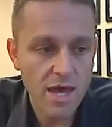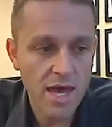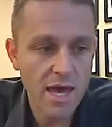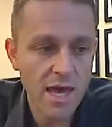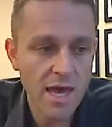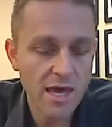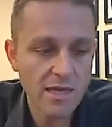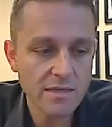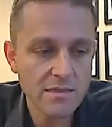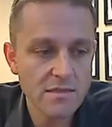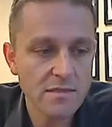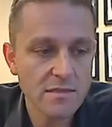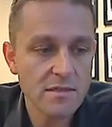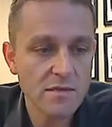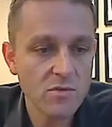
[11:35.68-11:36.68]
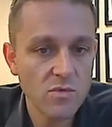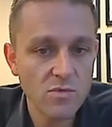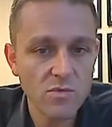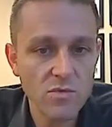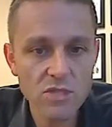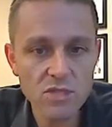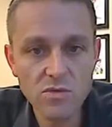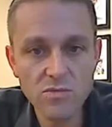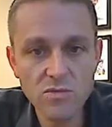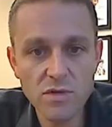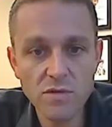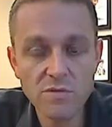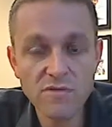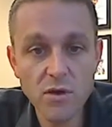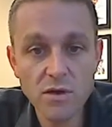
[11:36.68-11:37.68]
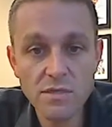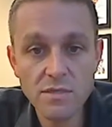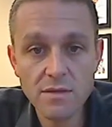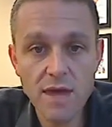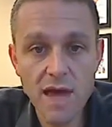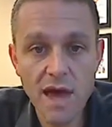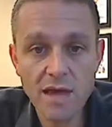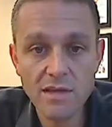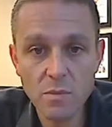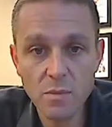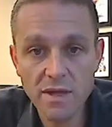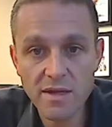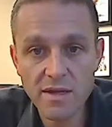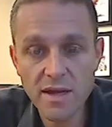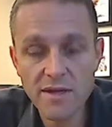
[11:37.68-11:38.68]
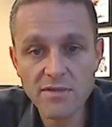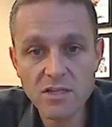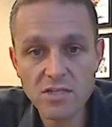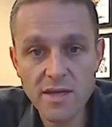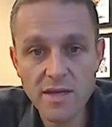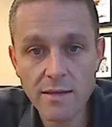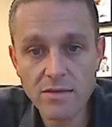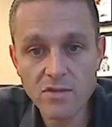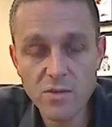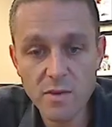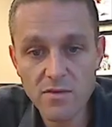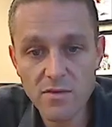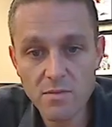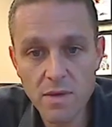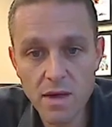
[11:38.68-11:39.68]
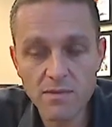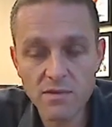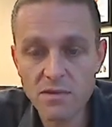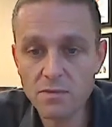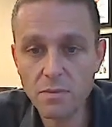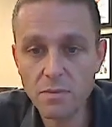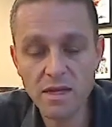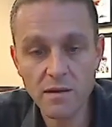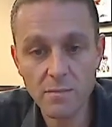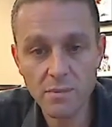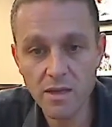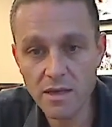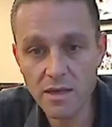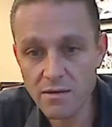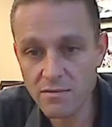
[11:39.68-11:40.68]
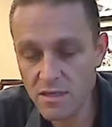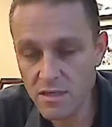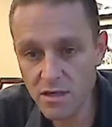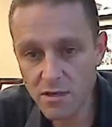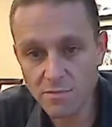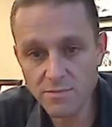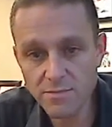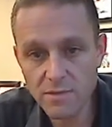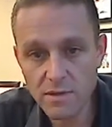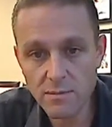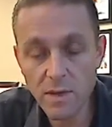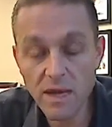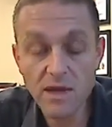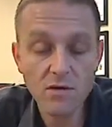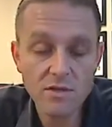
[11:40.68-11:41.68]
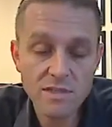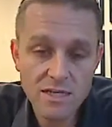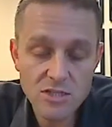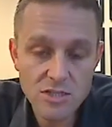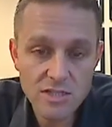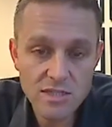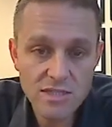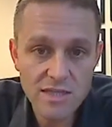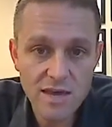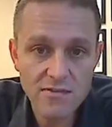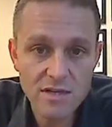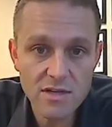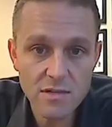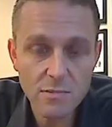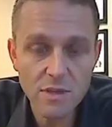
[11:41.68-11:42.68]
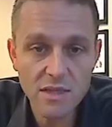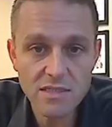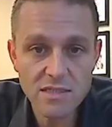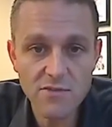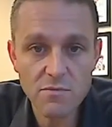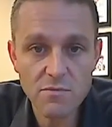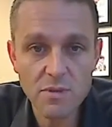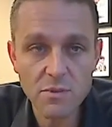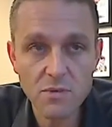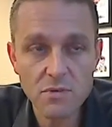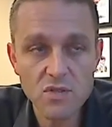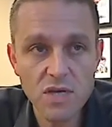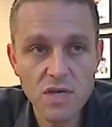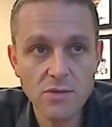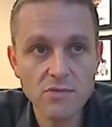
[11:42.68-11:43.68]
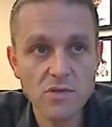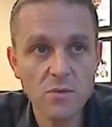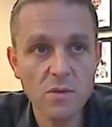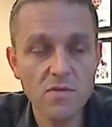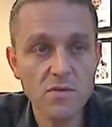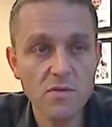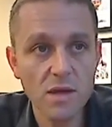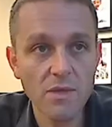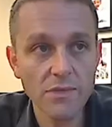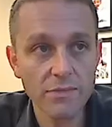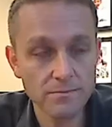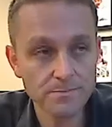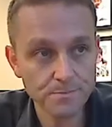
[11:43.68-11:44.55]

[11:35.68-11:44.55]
And when you really focus on that, you plan on having a challenge group every month, and you plan on plugging, you know, my goal is actually 7, plug 7 people in challenge group every month.